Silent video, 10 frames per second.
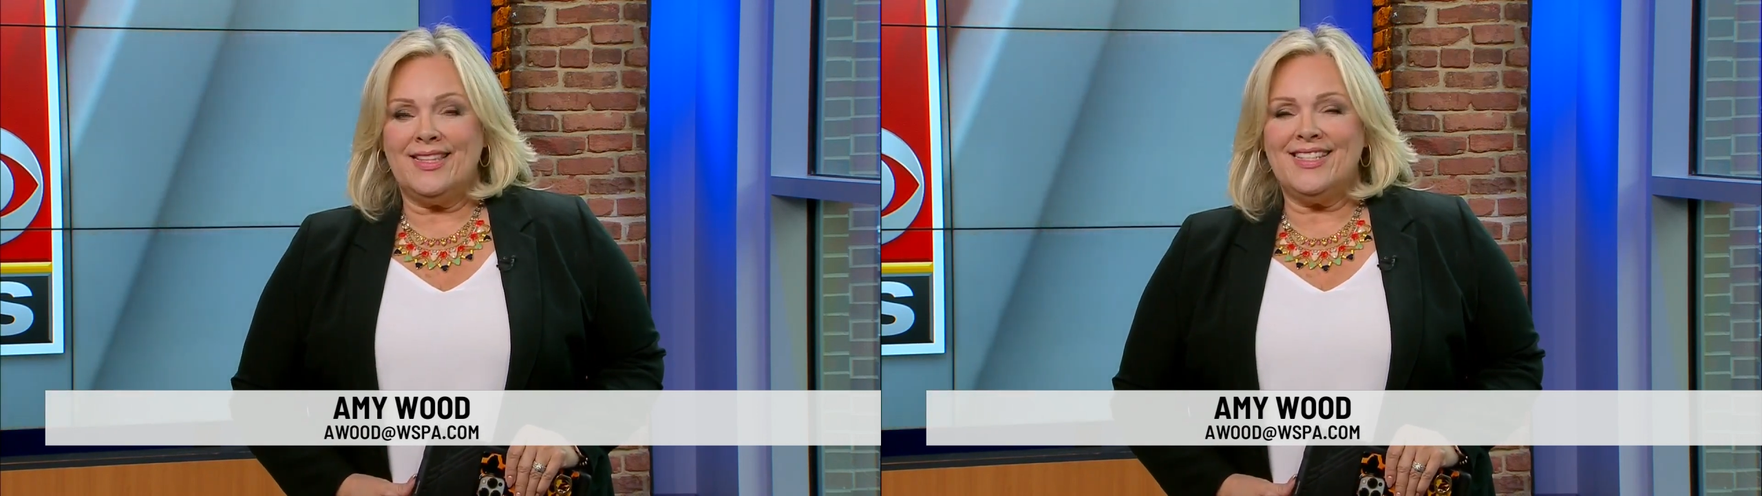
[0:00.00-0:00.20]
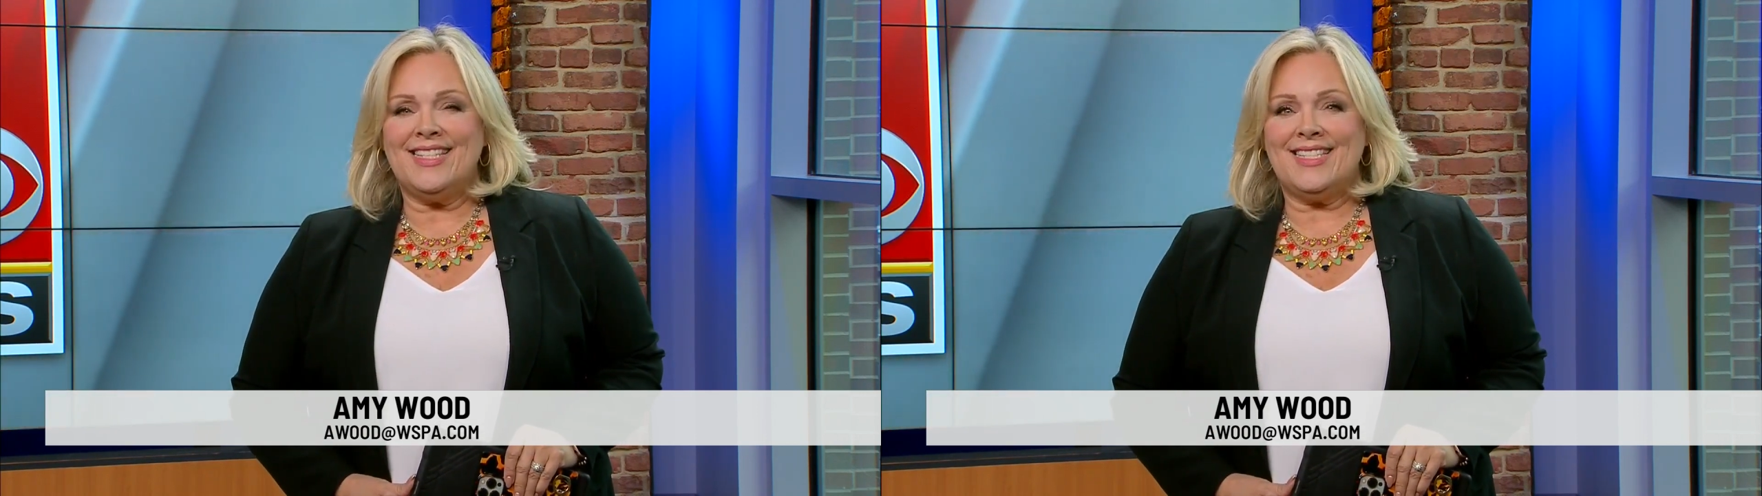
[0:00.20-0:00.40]

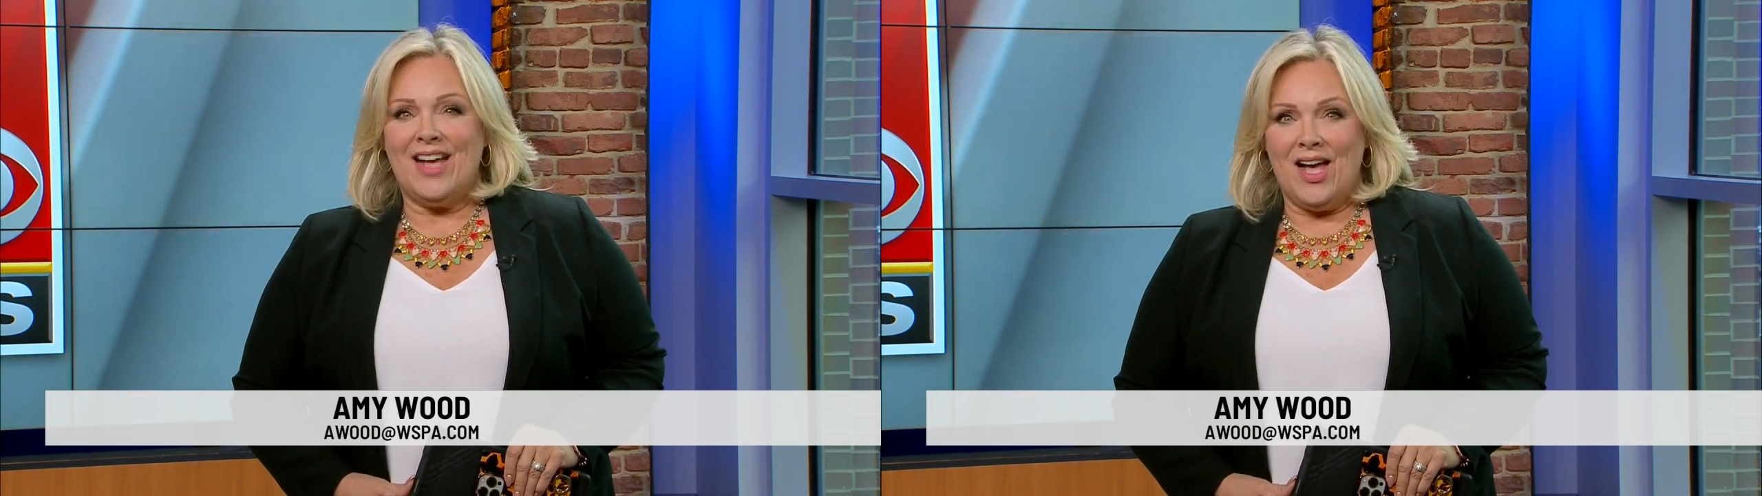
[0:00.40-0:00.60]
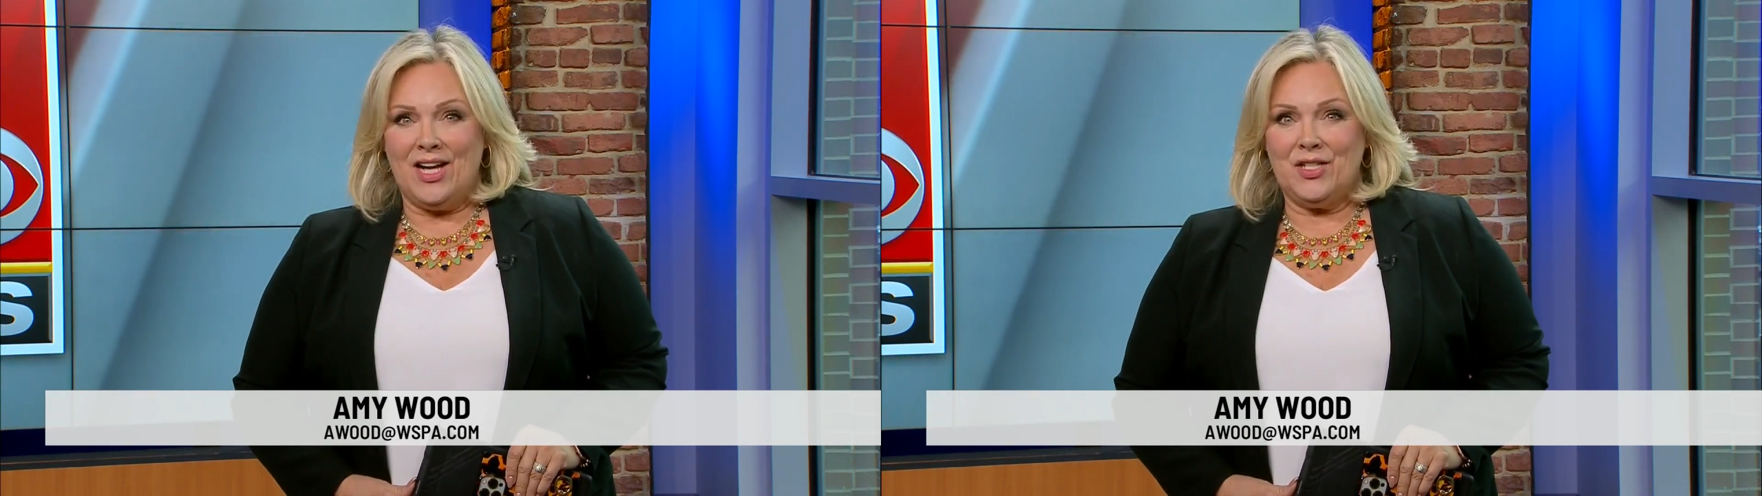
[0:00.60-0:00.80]

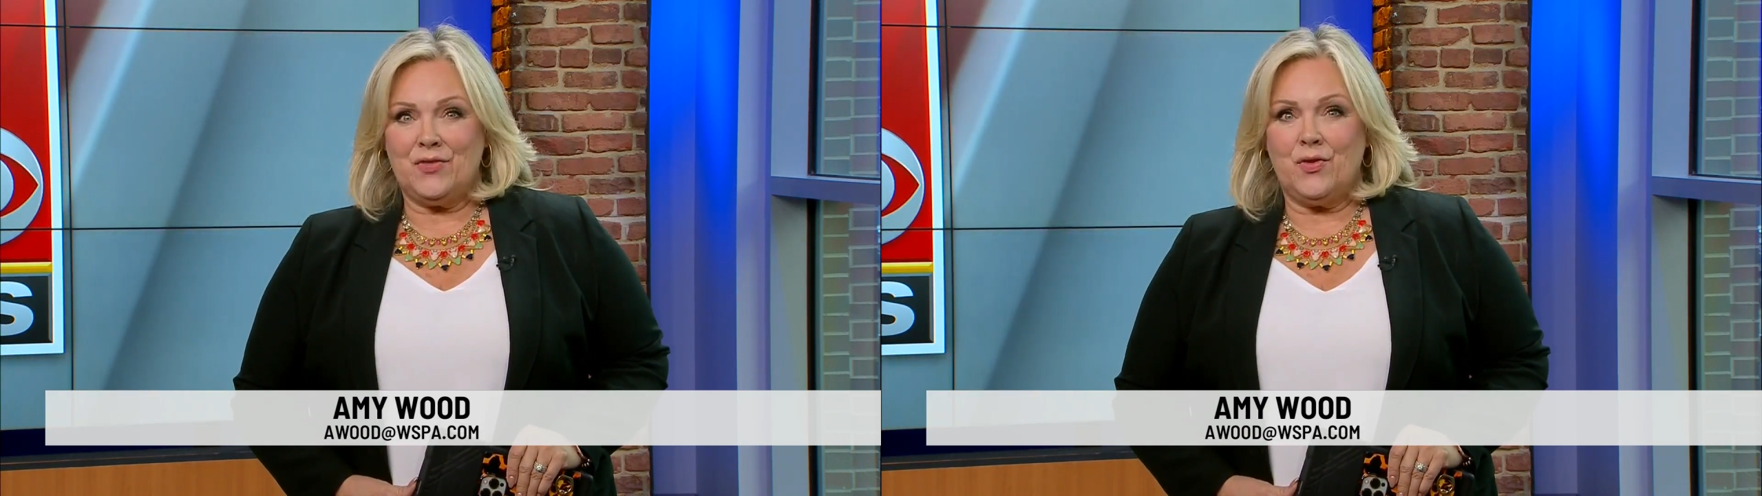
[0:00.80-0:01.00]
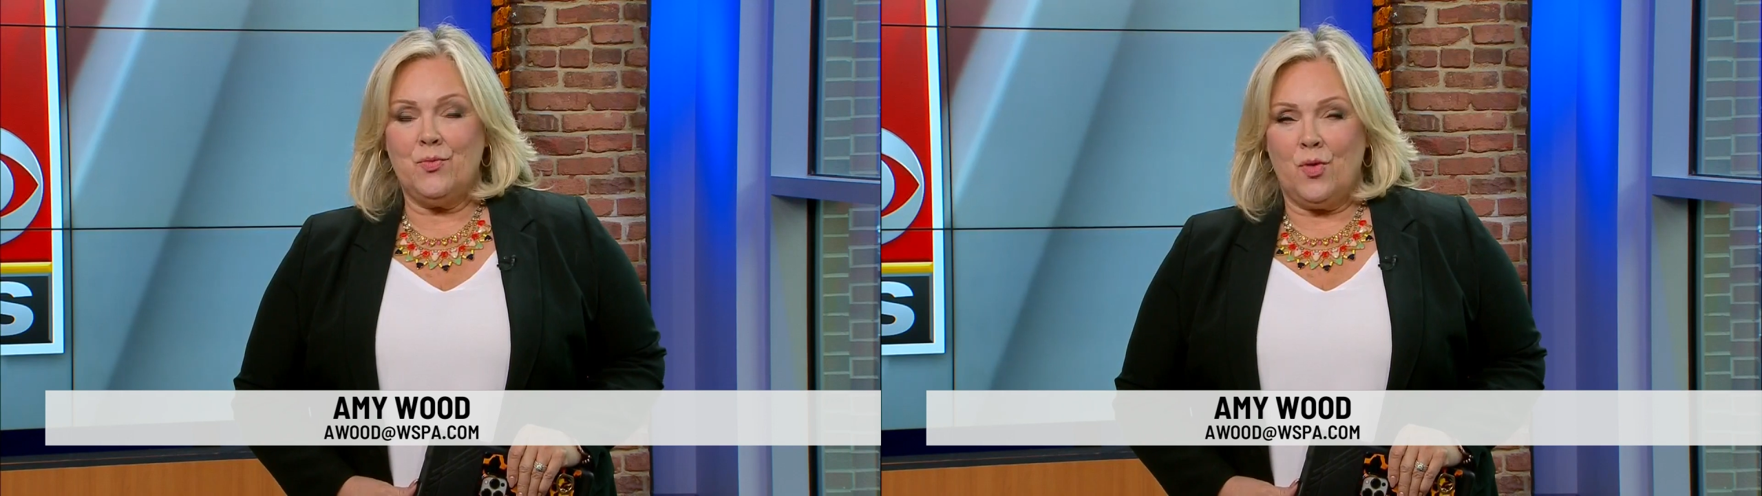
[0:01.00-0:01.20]
designs
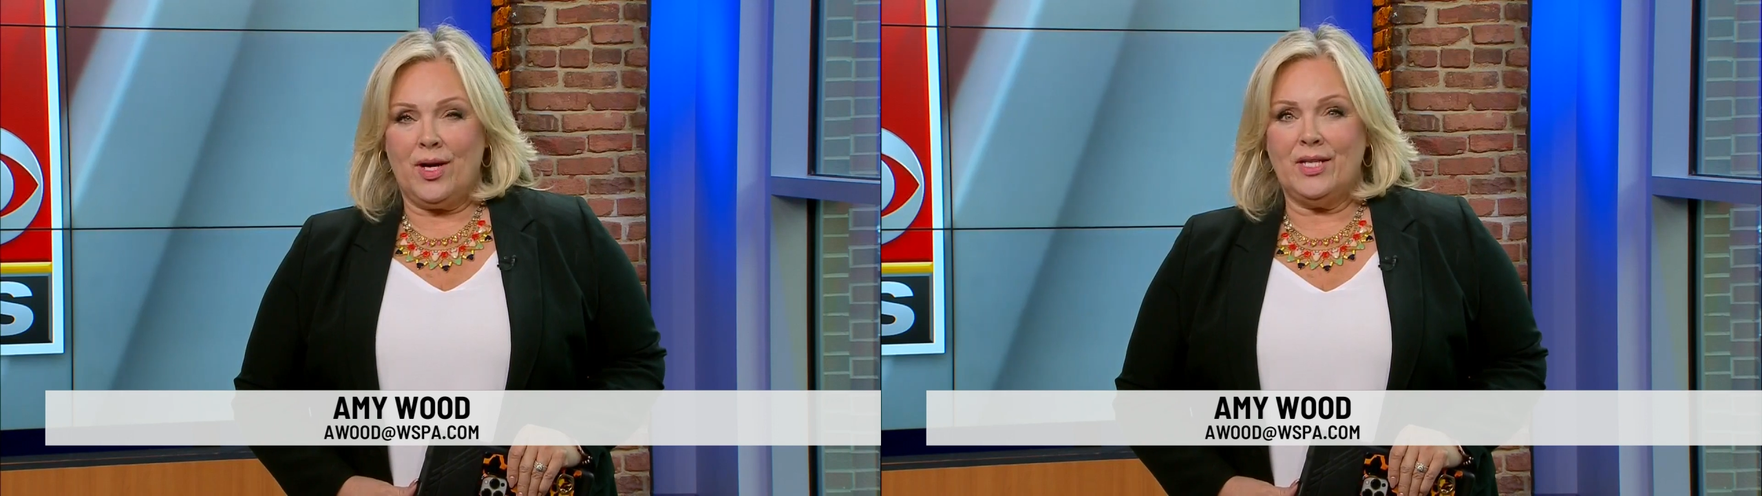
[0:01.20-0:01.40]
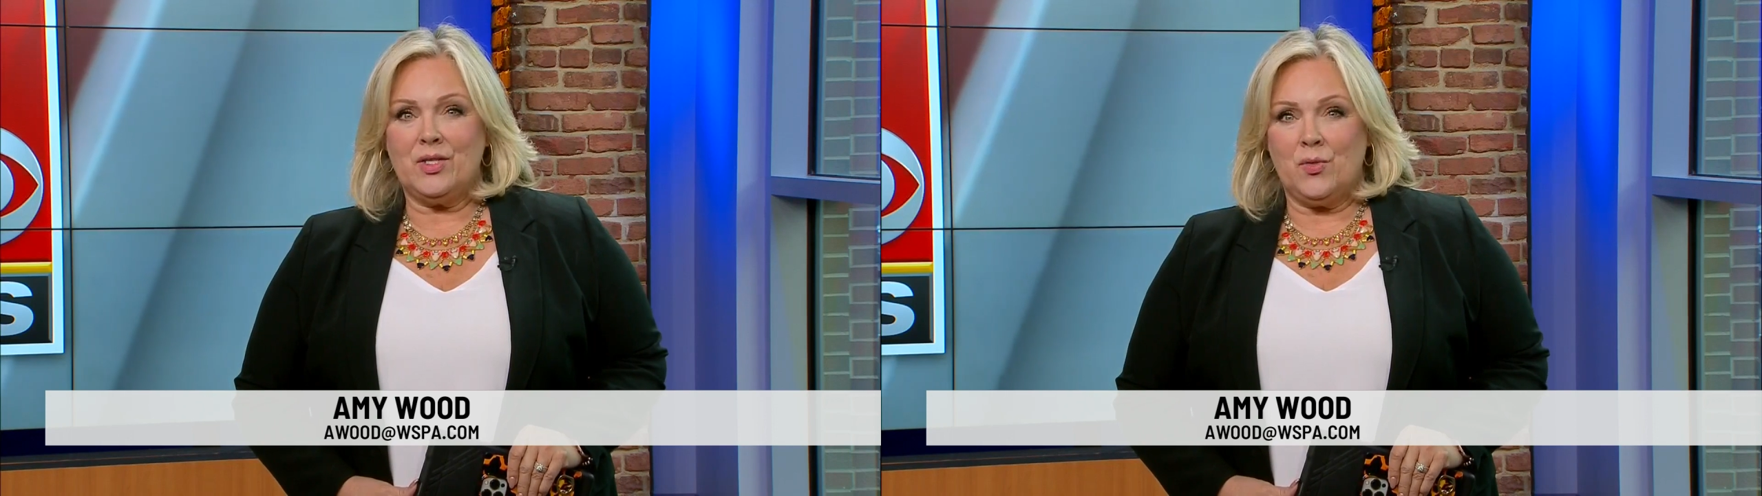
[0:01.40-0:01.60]
for
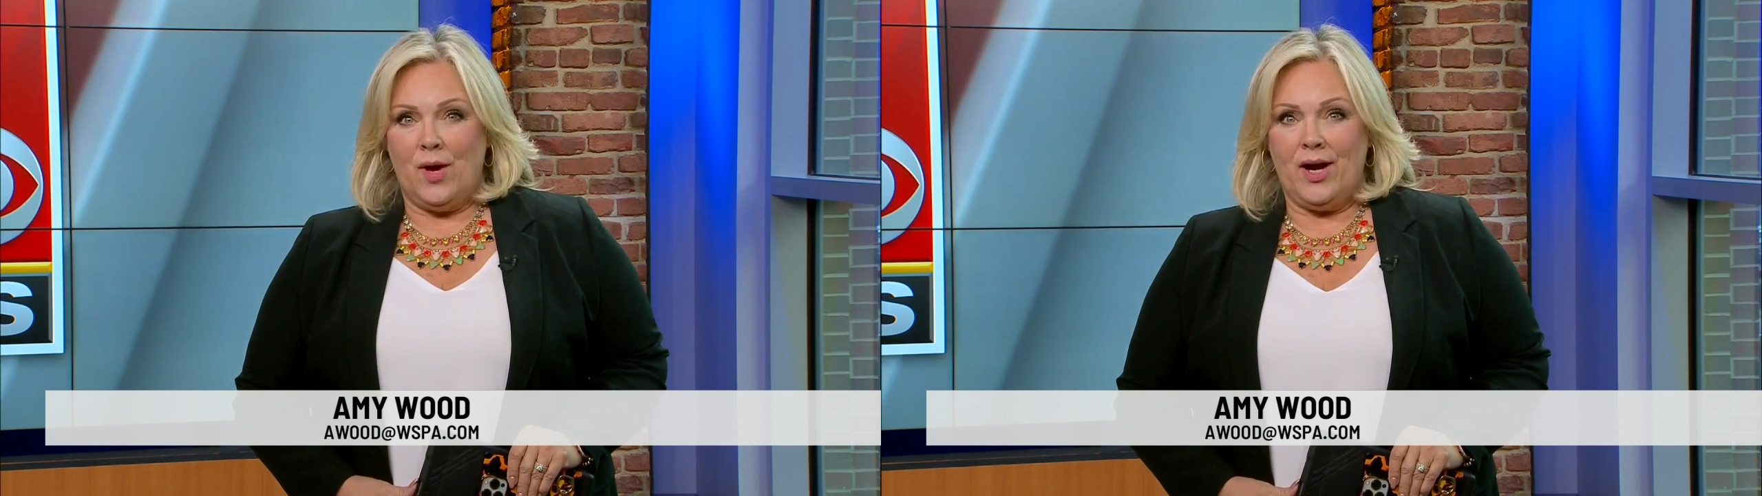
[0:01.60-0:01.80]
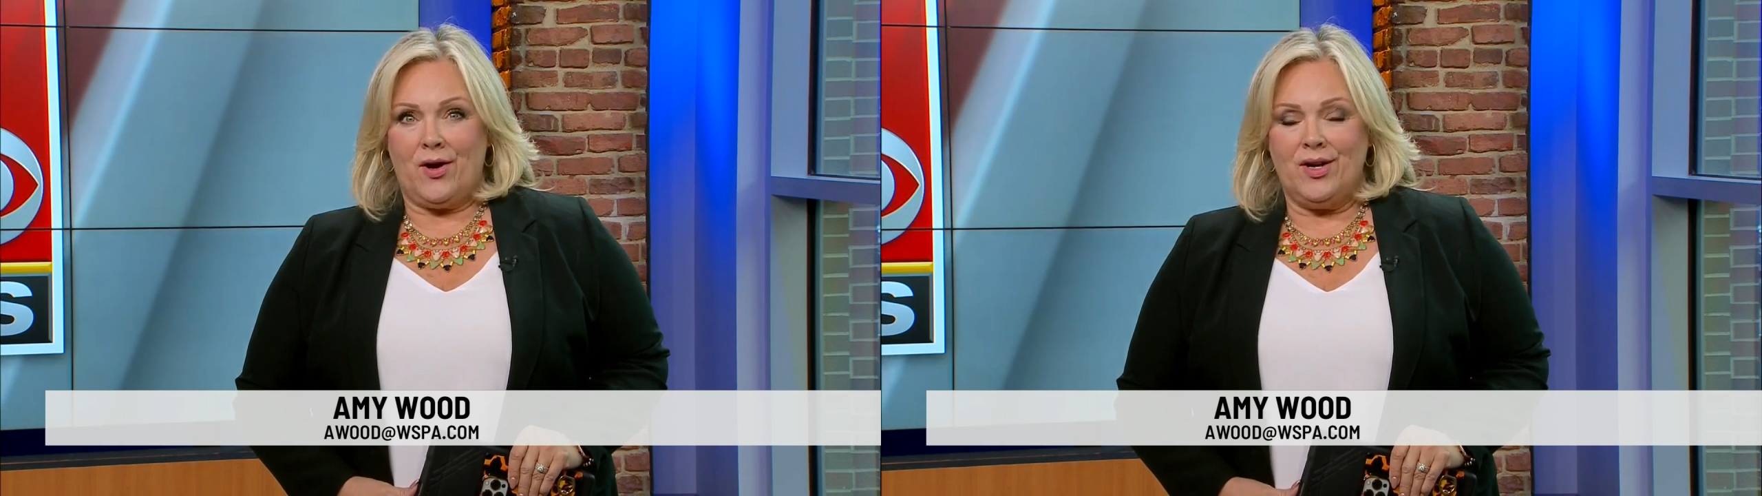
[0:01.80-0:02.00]
Morgan
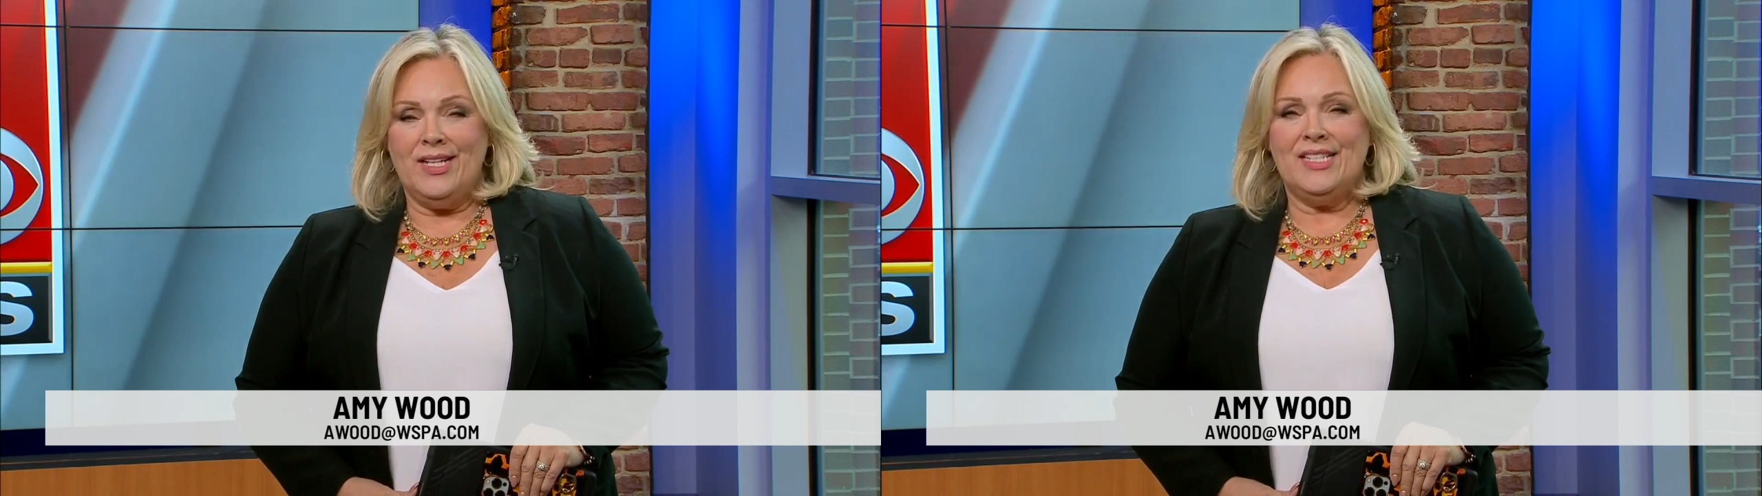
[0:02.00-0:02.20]
Square.